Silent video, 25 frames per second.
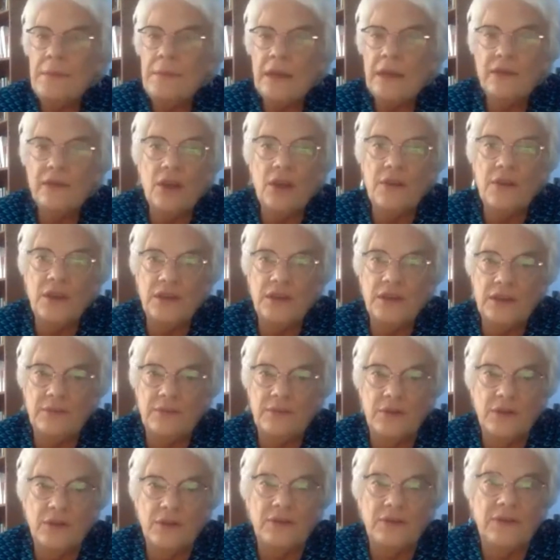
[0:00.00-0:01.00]
all the
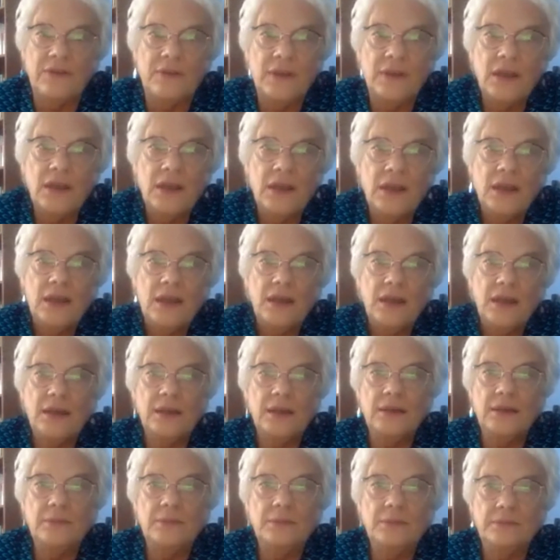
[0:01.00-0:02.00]
difference.
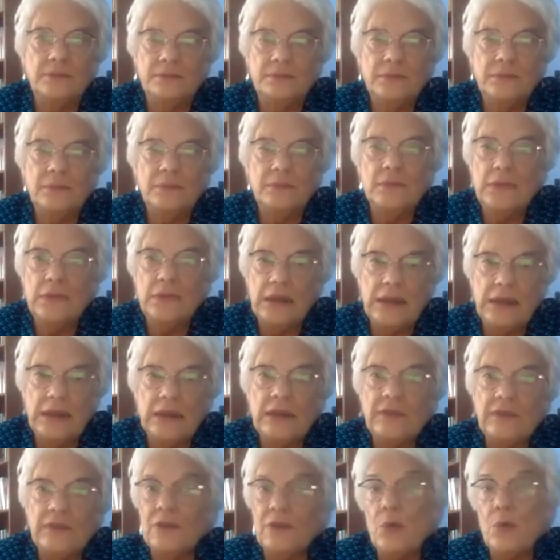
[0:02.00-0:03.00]
And
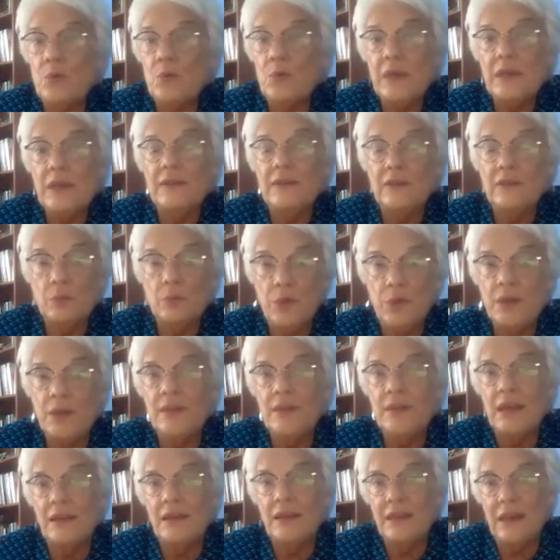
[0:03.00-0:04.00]
so this is one
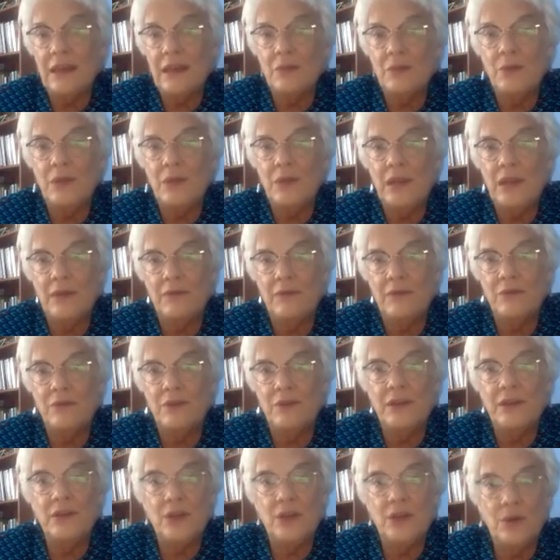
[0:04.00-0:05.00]
thing that we have
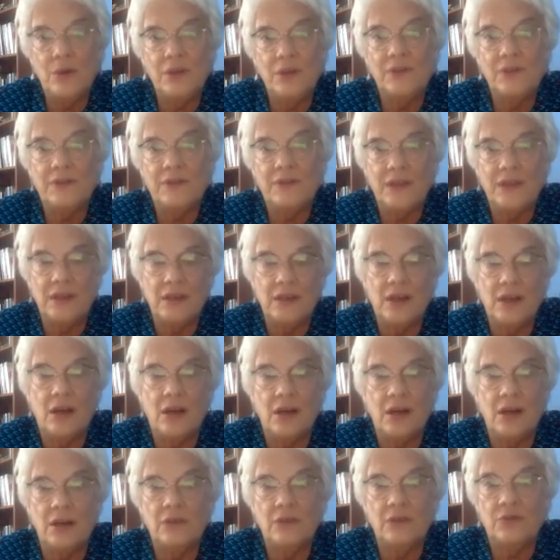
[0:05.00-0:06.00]
really noticed in
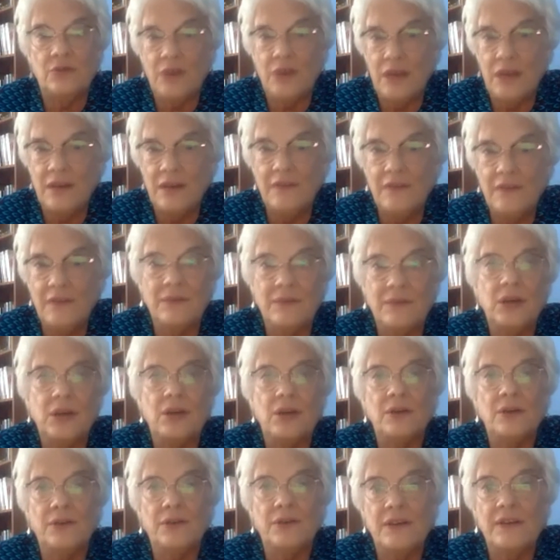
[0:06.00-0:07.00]
our training
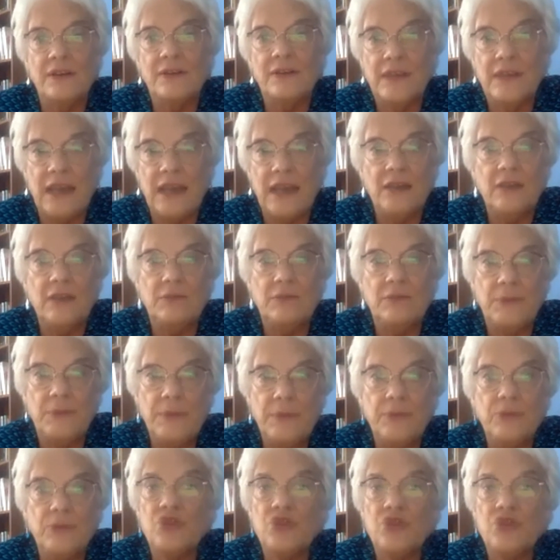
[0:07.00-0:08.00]
seminars, is that
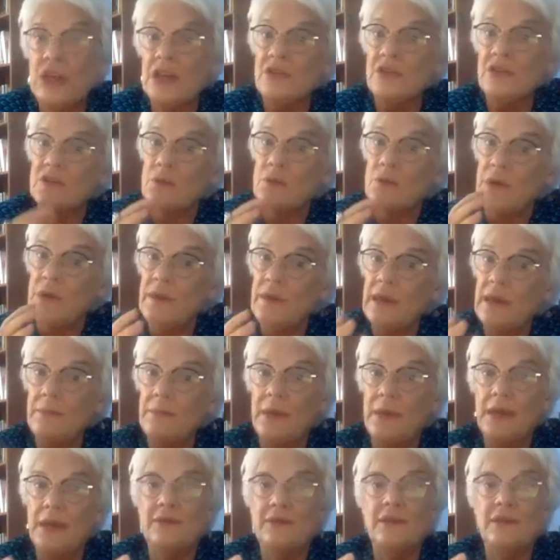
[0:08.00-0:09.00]
people change the way they
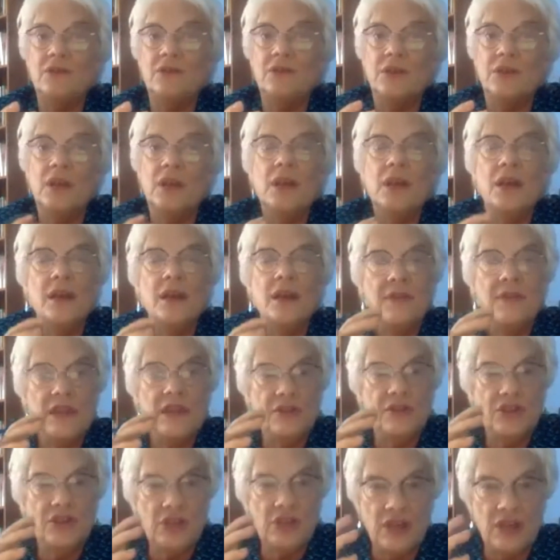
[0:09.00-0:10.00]
message,
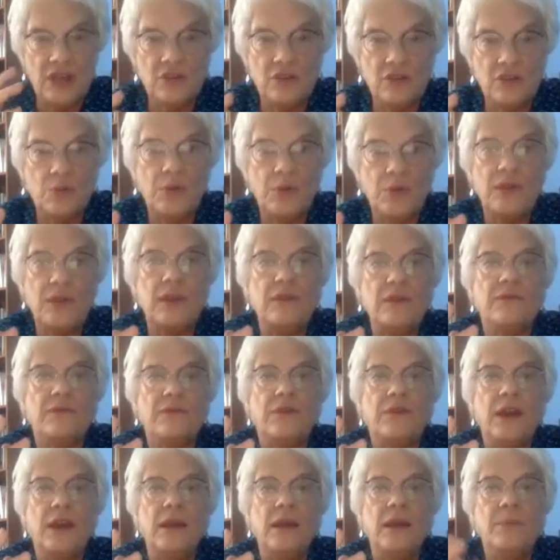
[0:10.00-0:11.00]
they change the way they
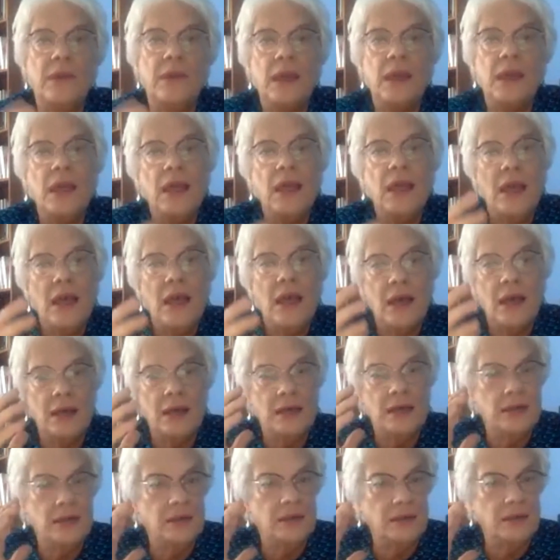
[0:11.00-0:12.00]
frame
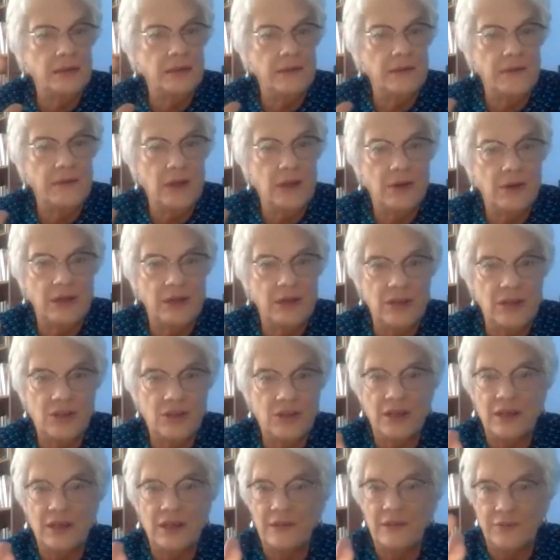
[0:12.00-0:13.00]
their
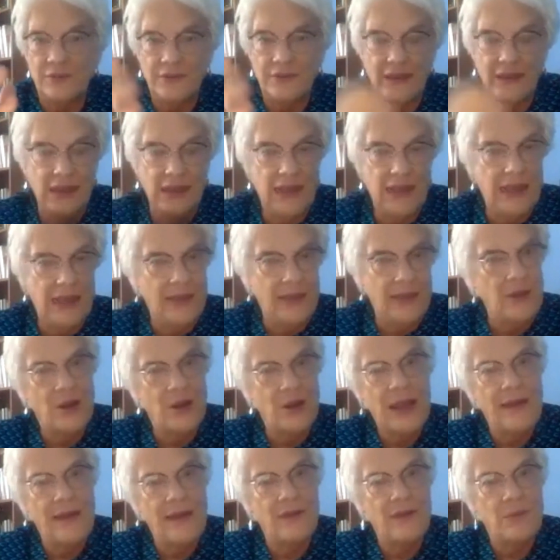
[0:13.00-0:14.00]
initiatives, and
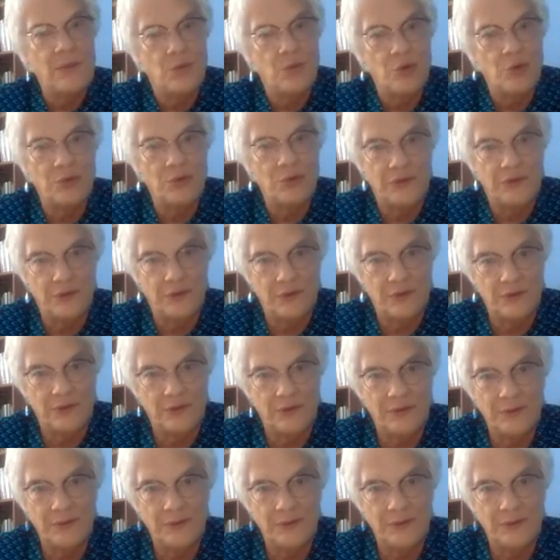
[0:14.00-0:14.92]
they're having more results.